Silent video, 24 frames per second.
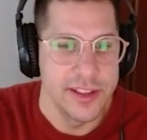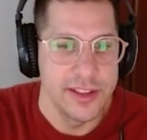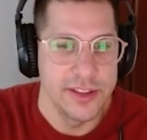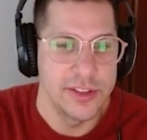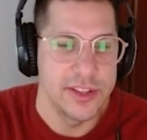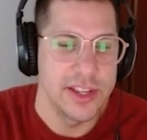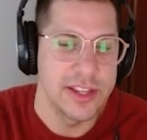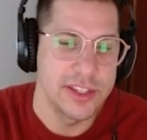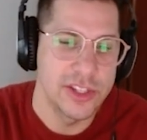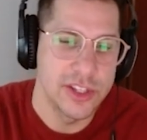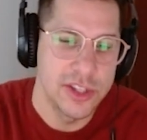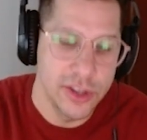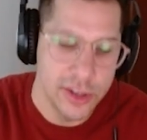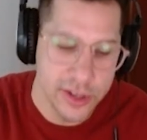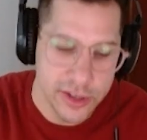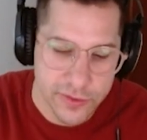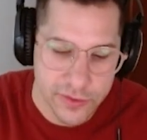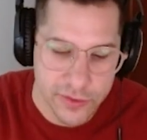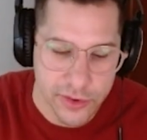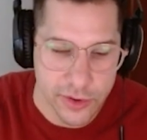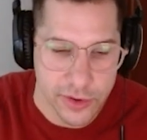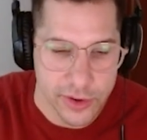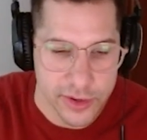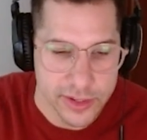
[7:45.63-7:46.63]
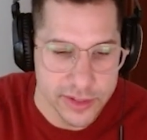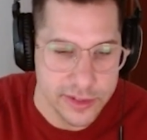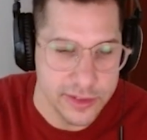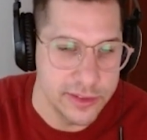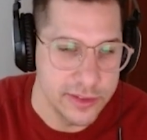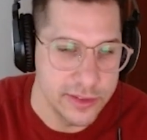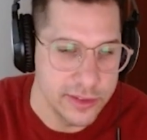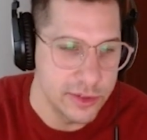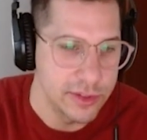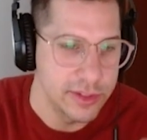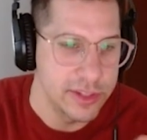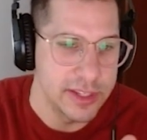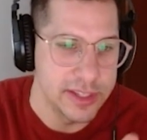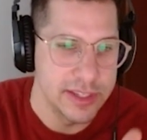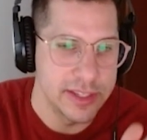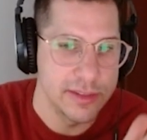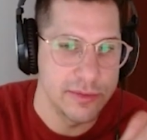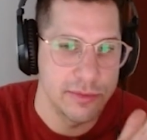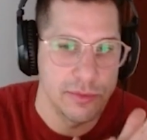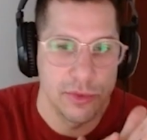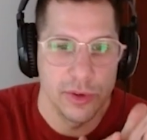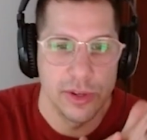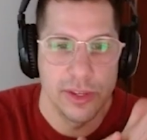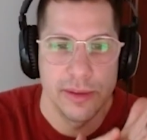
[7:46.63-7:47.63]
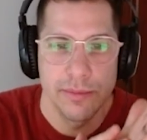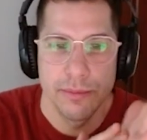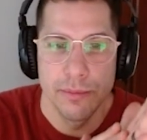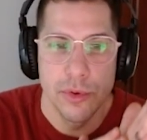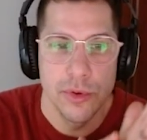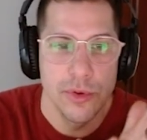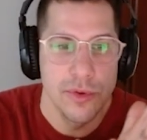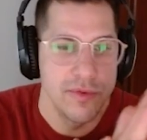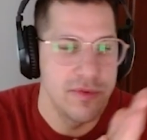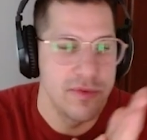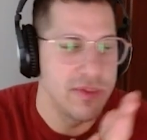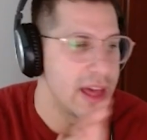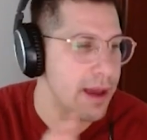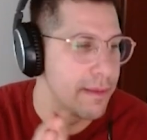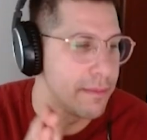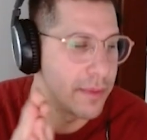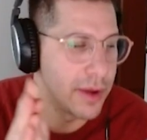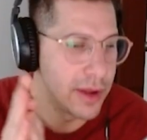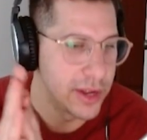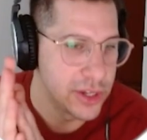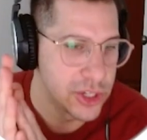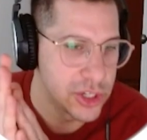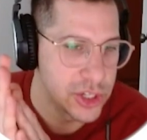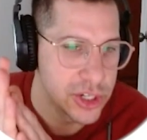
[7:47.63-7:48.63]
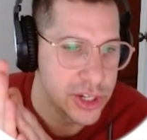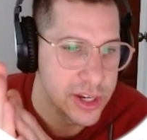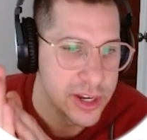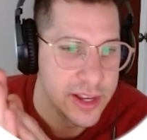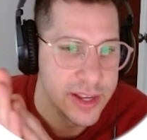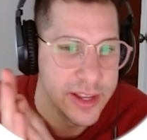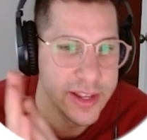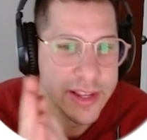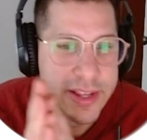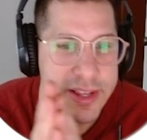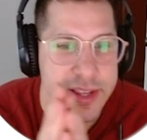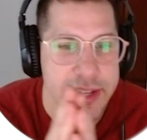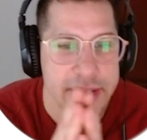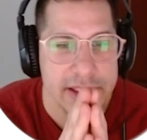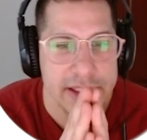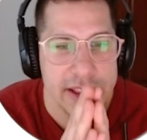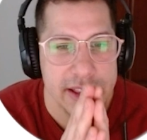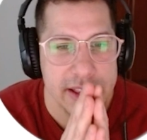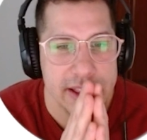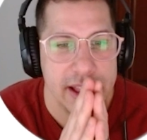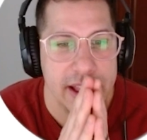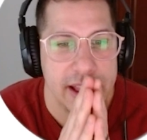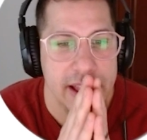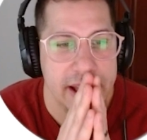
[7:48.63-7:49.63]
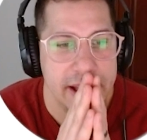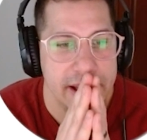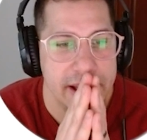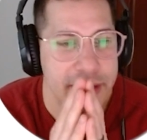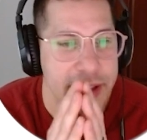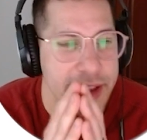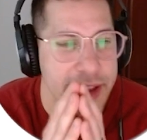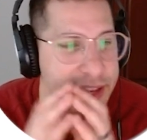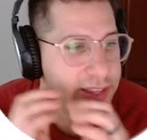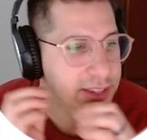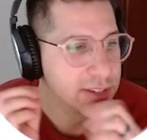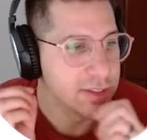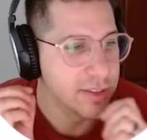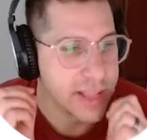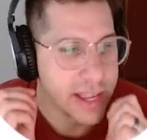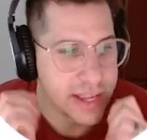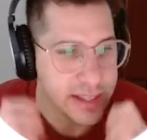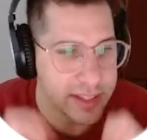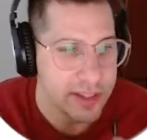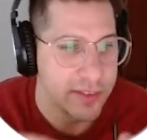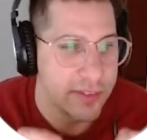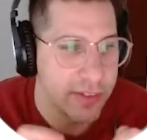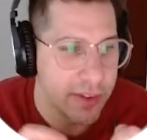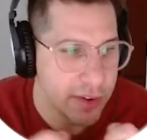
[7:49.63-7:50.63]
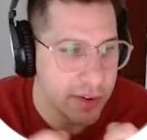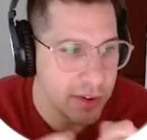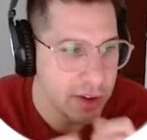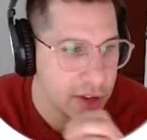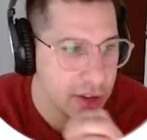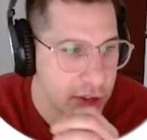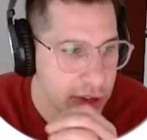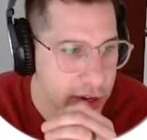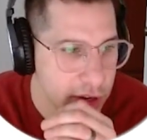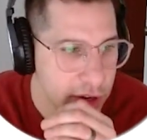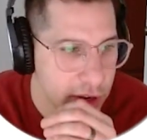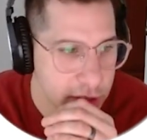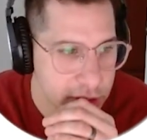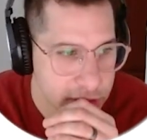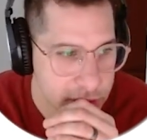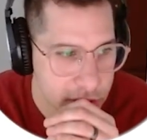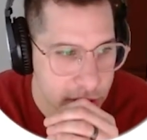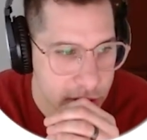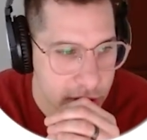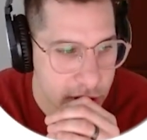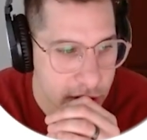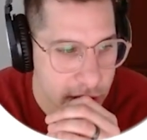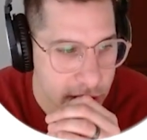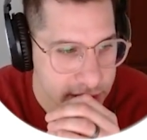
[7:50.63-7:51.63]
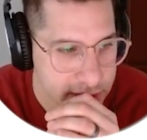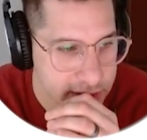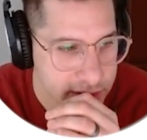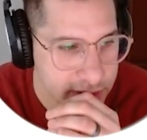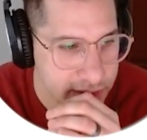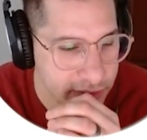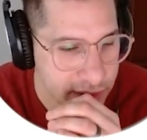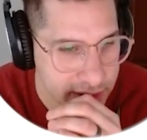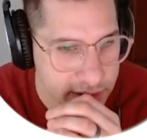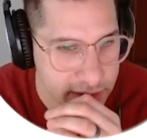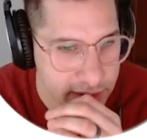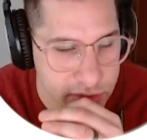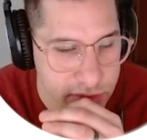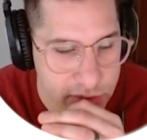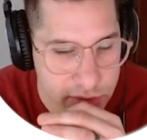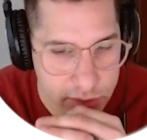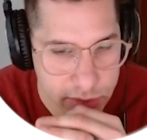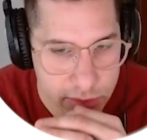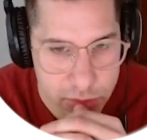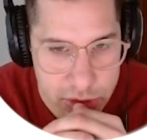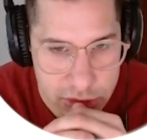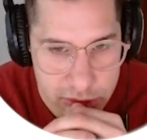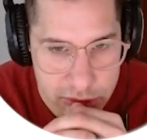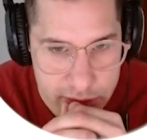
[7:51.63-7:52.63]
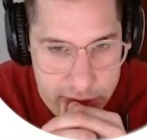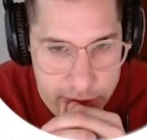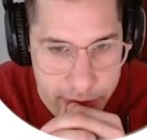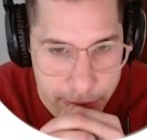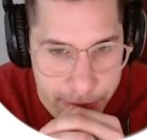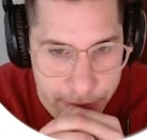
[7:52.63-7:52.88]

that's good for it, so it doesn't really move that much. Uh, and so that's a very good, also cost-effective solution.